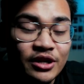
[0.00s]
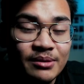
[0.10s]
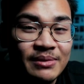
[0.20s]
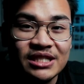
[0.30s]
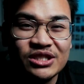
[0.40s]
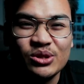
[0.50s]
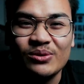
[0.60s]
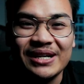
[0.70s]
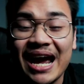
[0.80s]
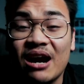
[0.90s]
30 minutes
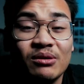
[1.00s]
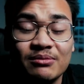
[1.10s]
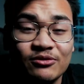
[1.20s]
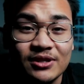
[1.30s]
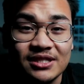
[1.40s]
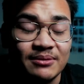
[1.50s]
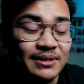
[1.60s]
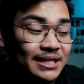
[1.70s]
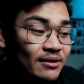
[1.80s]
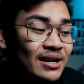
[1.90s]
to an hour before the sun
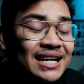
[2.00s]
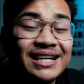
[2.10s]
went down.